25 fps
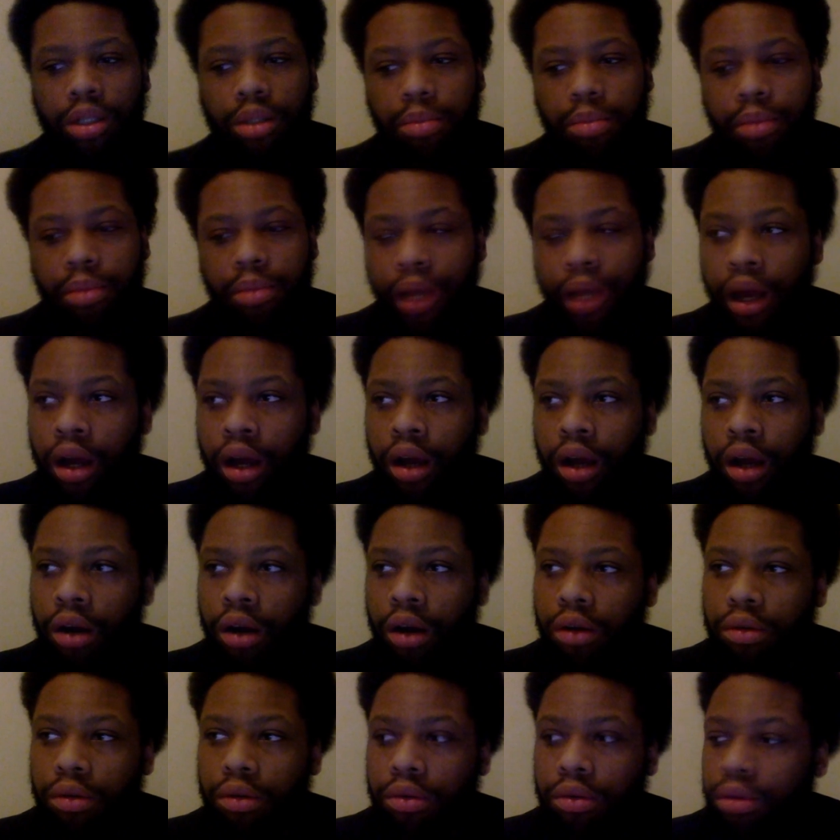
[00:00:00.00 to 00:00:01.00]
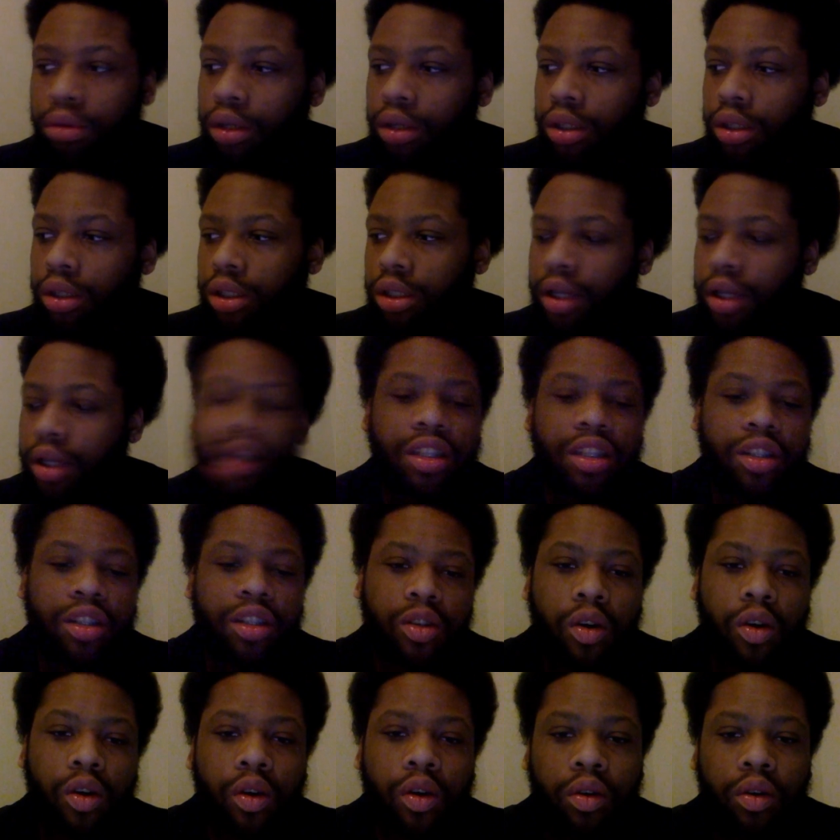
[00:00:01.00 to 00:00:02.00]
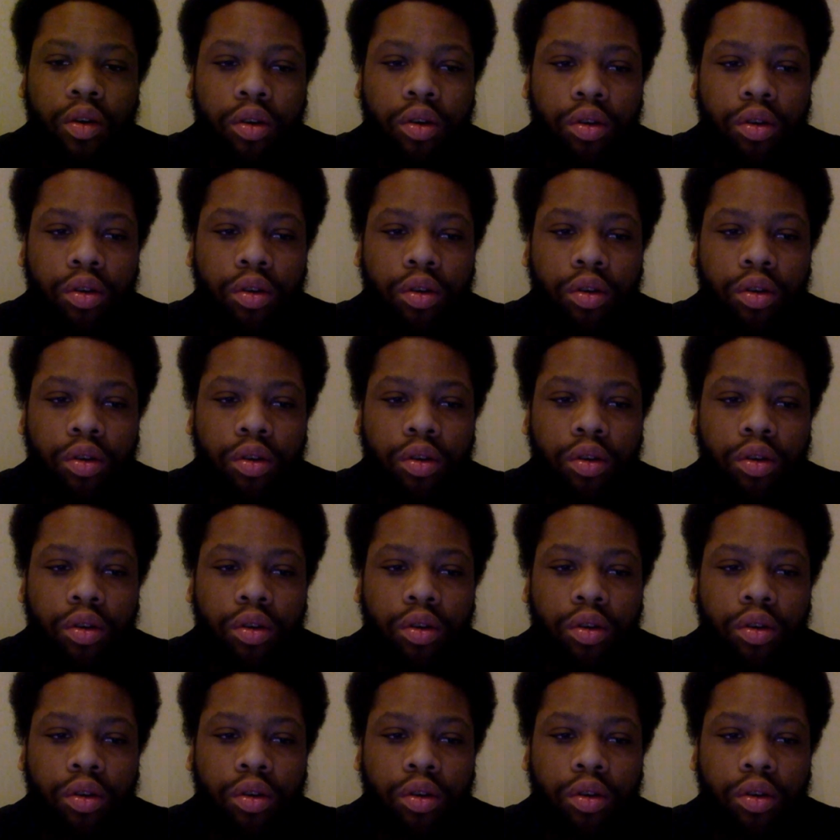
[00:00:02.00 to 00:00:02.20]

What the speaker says: But now you hate the song,